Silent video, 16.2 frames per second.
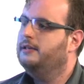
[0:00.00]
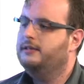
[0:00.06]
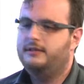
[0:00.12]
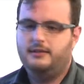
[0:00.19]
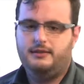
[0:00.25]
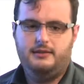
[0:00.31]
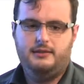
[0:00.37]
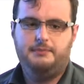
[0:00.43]

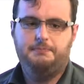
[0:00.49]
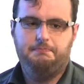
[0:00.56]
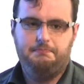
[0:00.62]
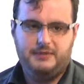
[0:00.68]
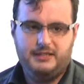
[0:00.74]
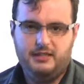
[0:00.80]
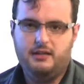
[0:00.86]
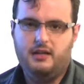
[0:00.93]
is
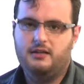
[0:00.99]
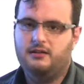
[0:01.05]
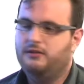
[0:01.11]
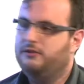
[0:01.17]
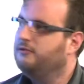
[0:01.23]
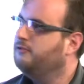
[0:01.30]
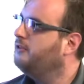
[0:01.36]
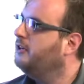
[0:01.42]
still
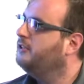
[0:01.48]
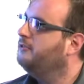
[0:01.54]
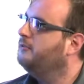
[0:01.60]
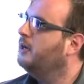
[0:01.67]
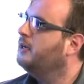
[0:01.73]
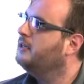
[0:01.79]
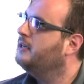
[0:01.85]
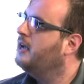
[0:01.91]
under construction
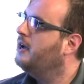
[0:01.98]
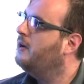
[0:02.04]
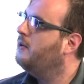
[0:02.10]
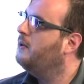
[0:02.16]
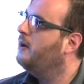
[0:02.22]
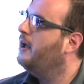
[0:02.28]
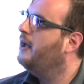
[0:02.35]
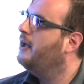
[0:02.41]
right
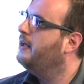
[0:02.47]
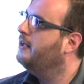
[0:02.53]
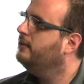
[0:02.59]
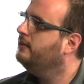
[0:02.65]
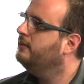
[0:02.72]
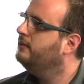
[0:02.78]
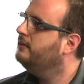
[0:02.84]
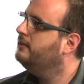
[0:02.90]
now,
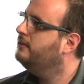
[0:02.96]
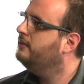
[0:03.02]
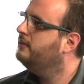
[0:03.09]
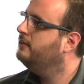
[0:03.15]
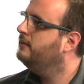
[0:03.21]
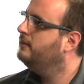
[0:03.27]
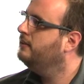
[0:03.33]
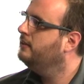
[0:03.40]
and
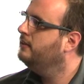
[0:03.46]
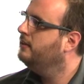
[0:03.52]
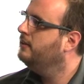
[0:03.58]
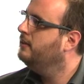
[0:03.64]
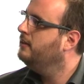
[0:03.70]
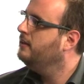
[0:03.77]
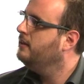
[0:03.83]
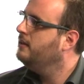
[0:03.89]

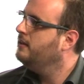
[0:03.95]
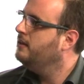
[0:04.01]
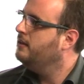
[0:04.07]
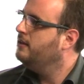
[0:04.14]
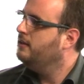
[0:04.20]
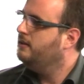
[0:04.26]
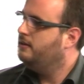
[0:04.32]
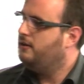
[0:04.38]

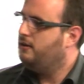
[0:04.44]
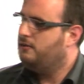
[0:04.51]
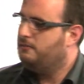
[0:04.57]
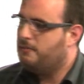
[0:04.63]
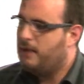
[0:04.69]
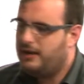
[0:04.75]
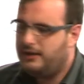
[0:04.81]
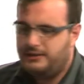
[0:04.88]
there
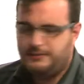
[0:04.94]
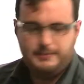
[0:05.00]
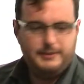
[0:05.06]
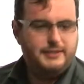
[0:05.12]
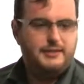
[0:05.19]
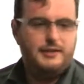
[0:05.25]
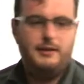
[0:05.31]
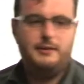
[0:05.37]
might
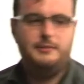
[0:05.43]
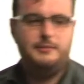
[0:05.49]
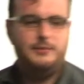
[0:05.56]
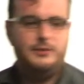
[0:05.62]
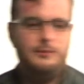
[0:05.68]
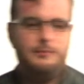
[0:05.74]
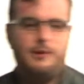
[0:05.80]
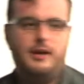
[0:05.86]
be
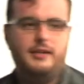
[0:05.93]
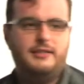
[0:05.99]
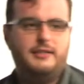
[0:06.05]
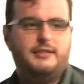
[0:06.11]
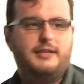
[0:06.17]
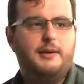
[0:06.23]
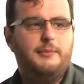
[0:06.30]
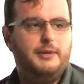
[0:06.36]
some
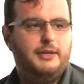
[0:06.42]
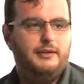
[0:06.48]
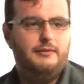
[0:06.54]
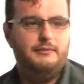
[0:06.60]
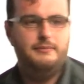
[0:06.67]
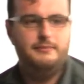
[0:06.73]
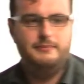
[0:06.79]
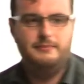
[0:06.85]
surprises
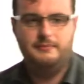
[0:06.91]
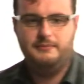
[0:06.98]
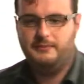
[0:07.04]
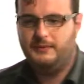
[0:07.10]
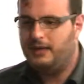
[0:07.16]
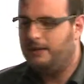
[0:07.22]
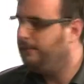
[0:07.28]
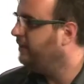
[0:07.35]
coming
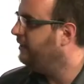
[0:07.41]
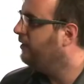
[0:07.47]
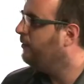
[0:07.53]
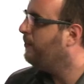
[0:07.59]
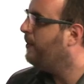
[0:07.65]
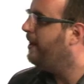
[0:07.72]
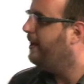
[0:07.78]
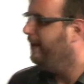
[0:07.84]

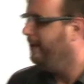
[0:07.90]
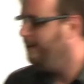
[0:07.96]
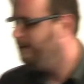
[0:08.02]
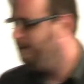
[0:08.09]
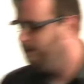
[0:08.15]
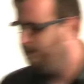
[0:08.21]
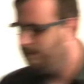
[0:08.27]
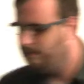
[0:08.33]
their
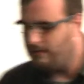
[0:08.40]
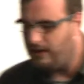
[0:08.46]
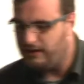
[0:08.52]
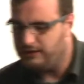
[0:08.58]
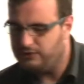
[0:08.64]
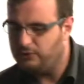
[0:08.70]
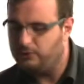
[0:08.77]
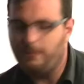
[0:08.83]
way.
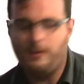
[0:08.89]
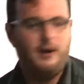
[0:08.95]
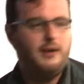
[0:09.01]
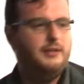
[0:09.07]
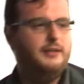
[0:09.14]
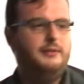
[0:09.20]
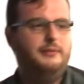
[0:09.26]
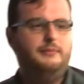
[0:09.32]
I took
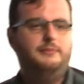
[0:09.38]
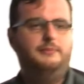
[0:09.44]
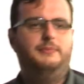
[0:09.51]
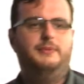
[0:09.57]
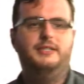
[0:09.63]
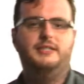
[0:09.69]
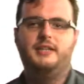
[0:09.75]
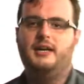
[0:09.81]
part in
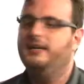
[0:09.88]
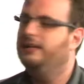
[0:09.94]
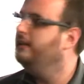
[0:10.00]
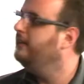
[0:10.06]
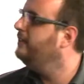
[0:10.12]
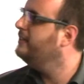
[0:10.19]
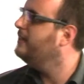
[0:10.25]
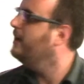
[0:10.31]

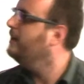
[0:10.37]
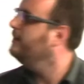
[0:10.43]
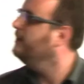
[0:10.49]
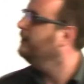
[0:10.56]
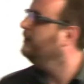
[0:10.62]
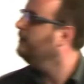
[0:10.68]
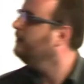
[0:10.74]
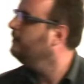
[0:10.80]

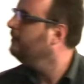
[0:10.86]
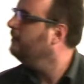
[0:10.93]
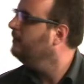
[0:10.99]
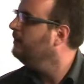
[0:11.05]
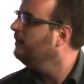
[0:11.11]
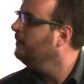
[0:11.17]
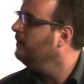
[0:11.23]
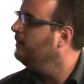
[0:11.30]
designing
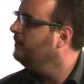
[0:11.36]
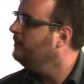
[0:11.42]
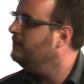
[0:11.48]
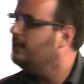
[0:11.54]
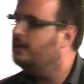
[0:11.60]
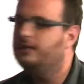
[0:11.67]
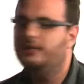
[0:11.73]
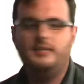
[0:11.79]

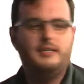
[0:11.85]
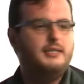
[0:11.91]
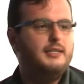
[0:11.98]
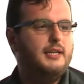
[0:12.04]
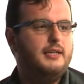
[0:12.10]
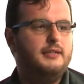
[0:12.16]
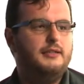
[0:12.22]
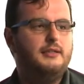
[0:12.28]

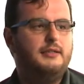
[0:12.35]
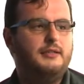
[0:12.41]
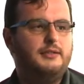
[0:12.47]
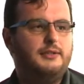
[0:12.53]
it and